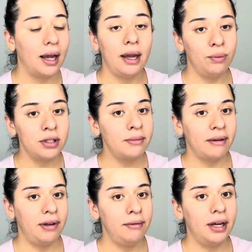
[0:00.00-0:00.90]
it was on my
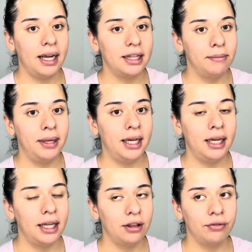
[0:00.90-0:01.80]
favor, like at the beginning,
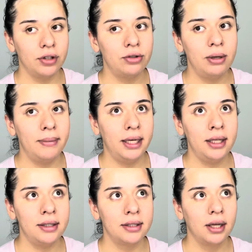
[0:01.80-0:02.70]
like the first 3
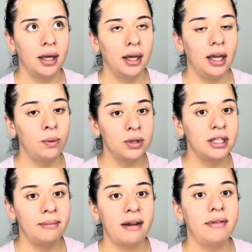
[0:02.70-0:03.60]
minutes, it was
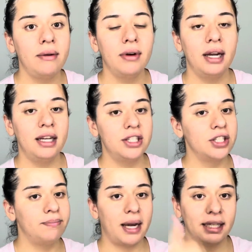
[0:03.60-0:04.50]
in my favor and it
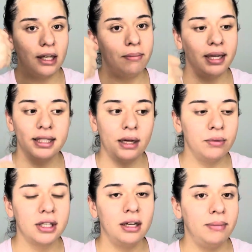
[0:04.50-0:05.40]
just spiked up. I said it
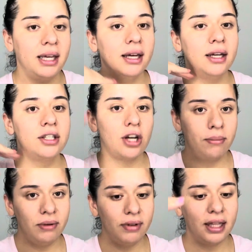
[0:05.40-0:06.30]
was gonna be on top
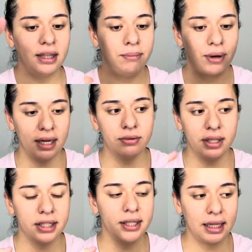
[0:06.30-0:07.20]
of like the price
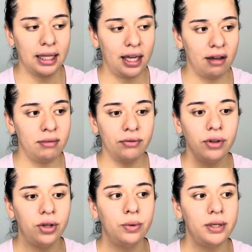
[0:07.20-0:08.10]
range that they gave me for
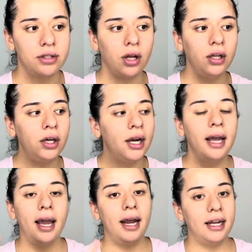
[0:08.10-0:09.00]
the US dollar,
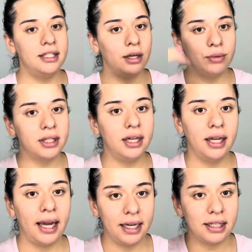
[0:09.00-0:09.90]
and I said it was gonna
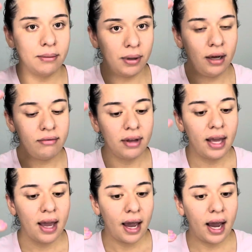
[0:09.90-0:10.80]
end above.
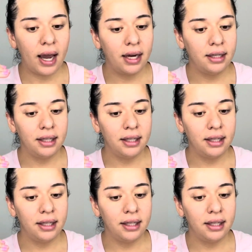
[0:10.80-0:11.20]
And